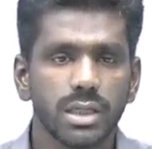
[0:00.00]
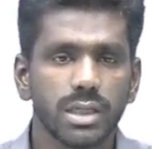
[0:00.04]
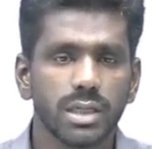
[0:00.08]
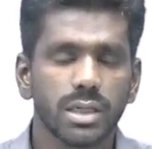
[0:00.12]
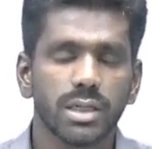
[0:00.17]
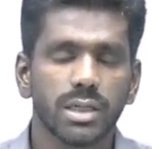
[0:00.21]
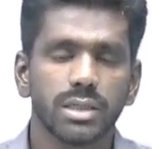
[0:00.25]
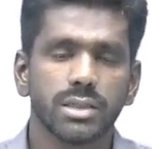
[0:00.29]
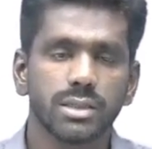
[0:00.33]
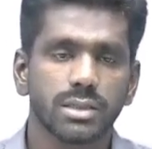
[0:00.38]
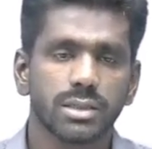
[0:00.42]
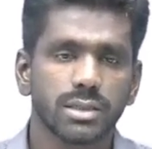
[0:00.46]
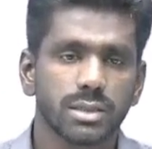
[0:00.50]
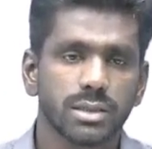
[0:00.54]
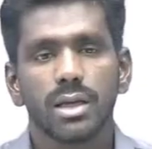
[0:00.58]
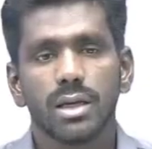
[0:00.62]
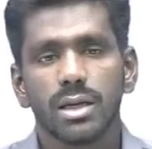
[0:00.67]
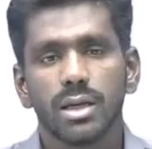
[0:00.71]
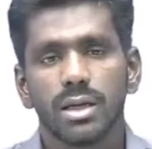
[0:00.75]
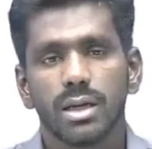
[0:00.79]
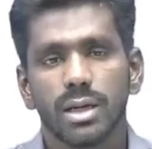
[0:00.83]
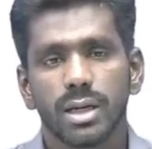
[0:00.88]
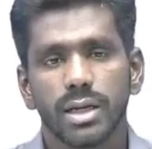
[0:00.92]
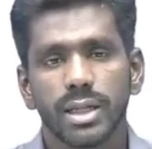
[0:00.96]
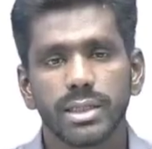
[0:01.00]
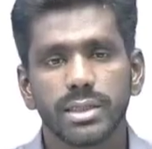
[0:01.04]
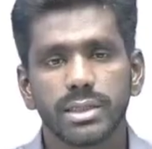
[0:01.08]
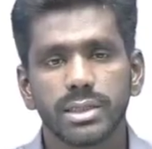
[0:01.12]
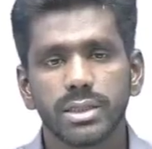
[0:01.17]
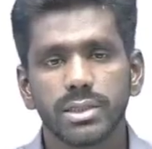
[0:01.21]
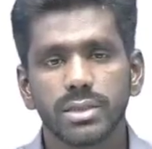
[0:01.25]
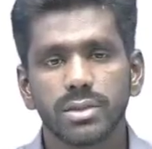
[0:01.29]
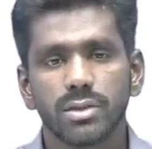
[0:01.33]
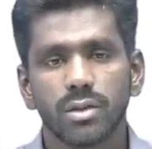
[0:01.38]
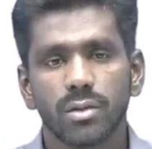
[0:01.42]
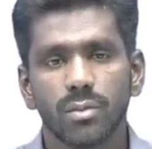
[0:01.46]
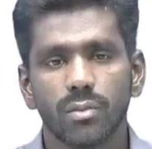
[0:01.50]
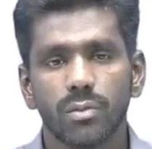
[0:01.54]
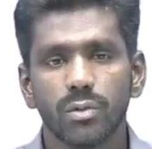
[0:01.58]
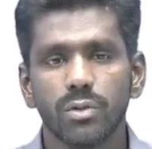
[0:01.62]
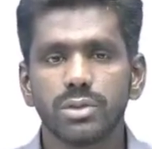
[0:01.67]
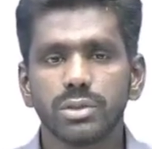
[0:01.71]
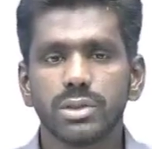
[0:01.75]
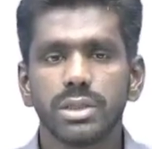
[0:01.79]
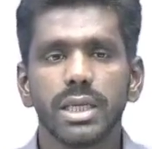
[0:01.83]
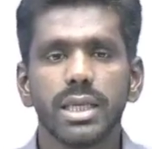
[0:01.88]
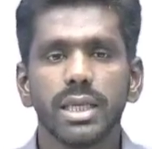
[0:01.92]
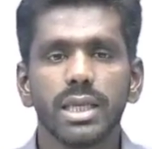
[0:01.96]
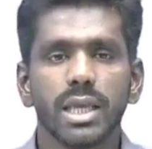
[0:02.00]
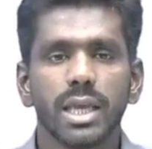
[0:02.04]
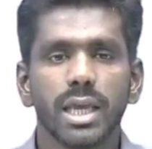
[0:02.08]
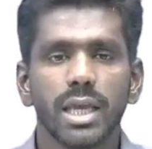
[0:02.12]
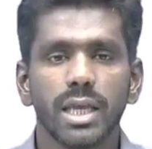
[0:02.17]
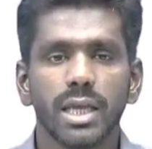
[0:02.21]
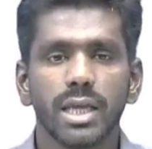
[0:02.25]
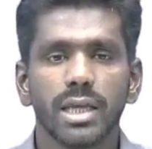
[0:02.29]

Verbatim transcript: intelligence. Next is boosting A I